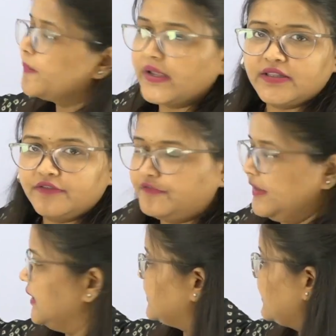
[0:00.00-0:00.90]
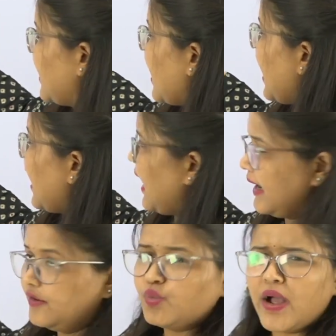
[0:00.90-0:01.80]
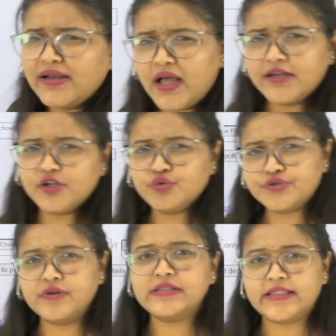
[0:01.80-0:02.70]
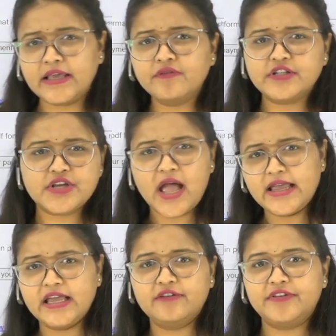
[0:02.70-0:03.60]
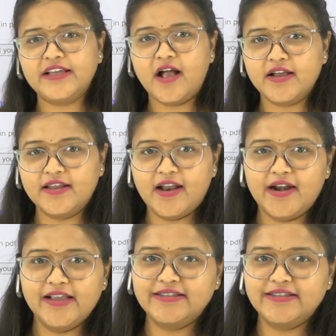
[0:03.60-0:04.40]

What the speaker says: pay the fees. And one unusual thing which IIFT Kakinada is